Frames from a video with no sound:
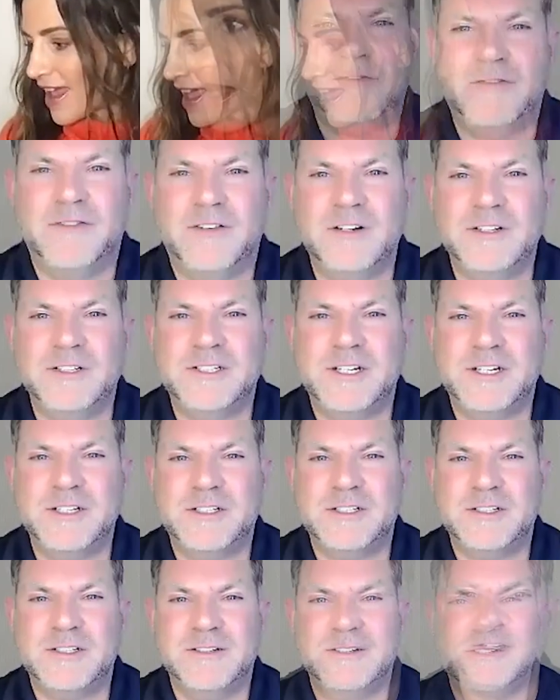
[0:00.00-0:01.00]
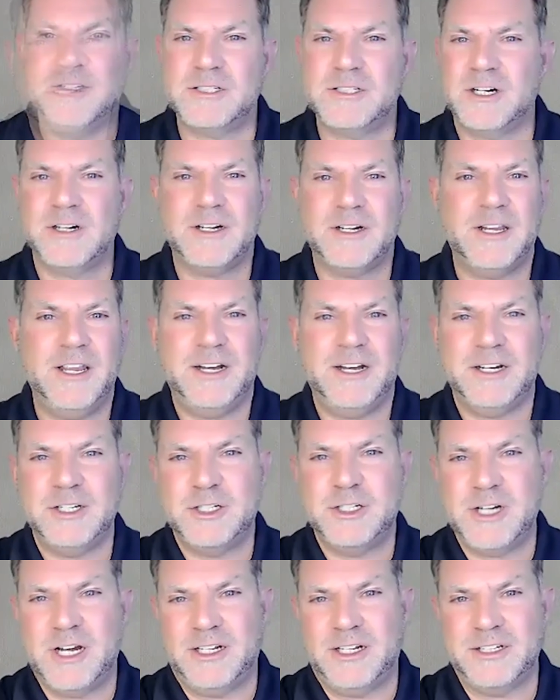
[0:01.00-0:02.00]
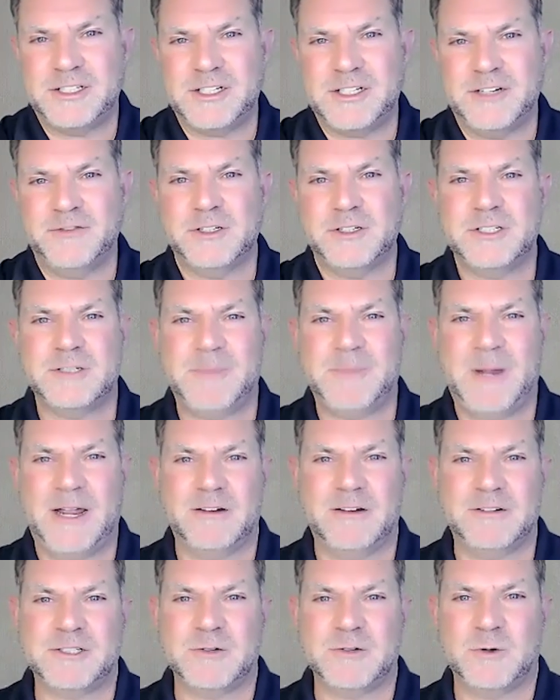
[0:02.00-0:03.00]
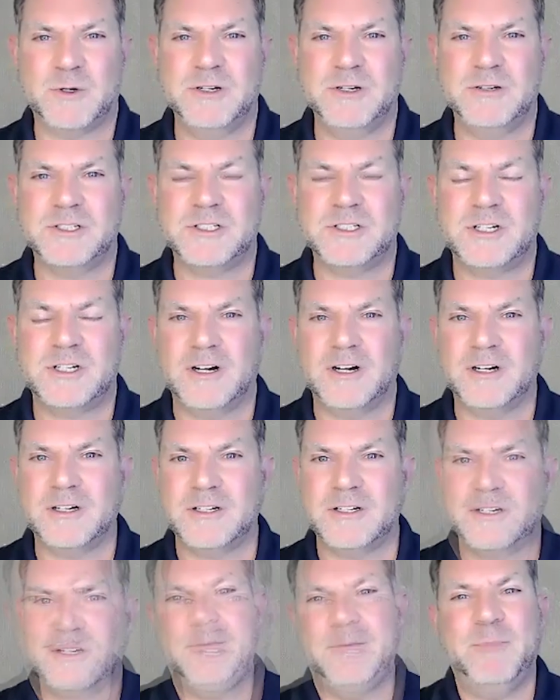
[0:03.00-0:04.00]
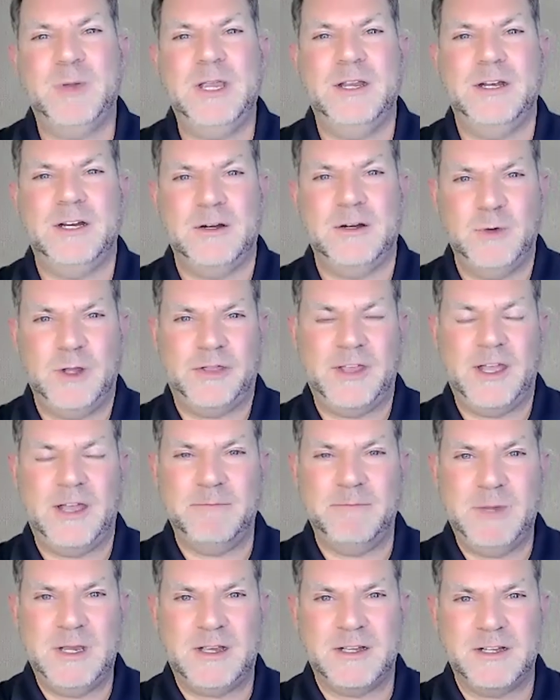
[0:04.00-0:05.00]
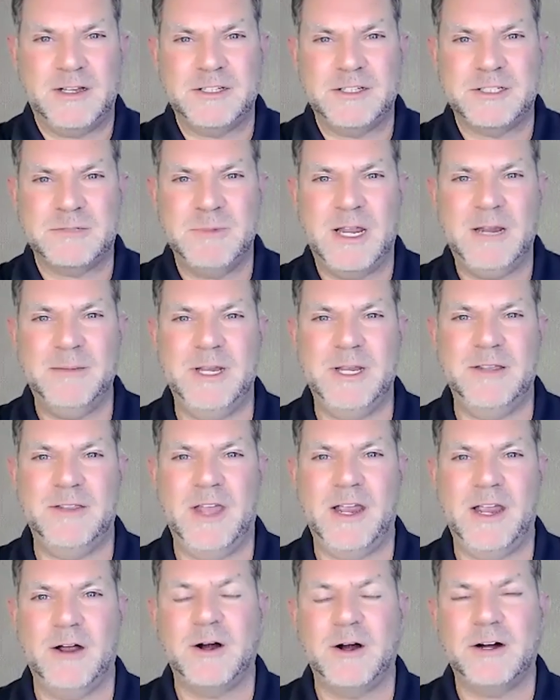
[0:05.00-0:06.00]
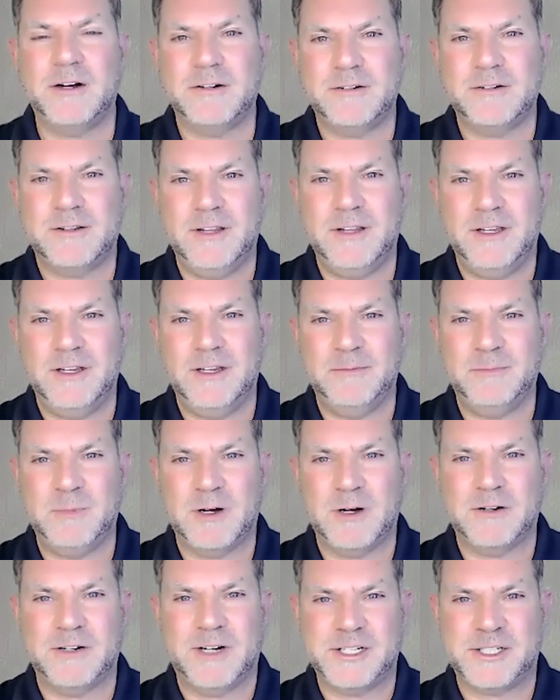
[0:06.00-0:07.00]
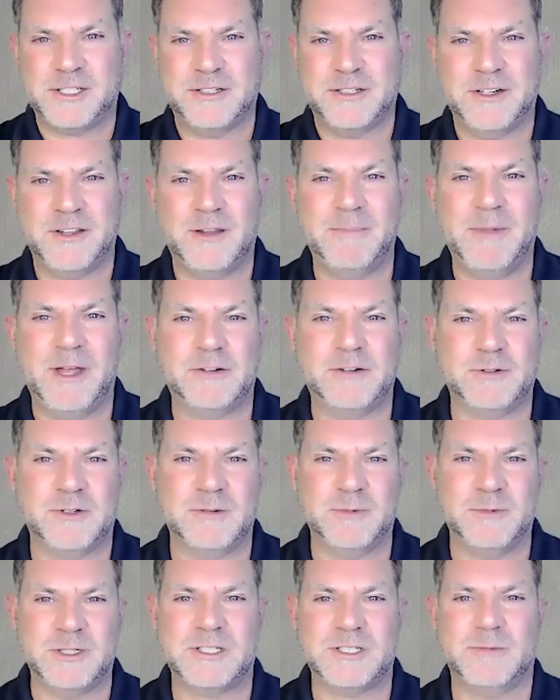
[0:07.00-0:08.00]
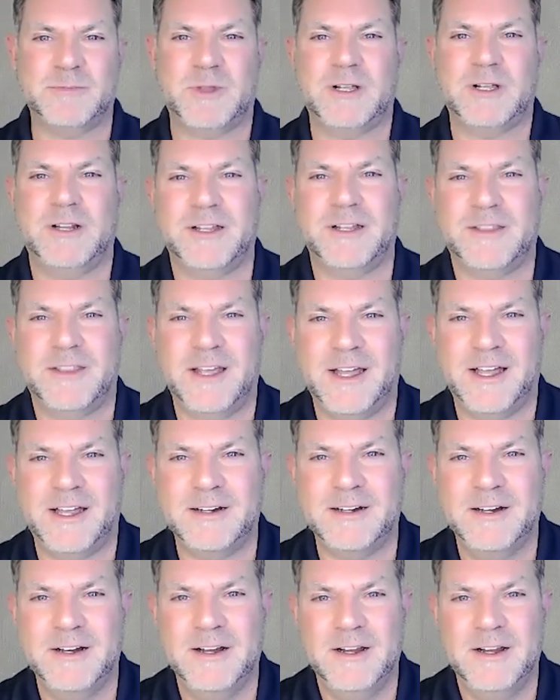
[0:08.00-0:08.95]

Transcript: For instance, you start getting jealous of your spouse or you start competing with them because maybe they are the aggressor in the bedroom or something like that.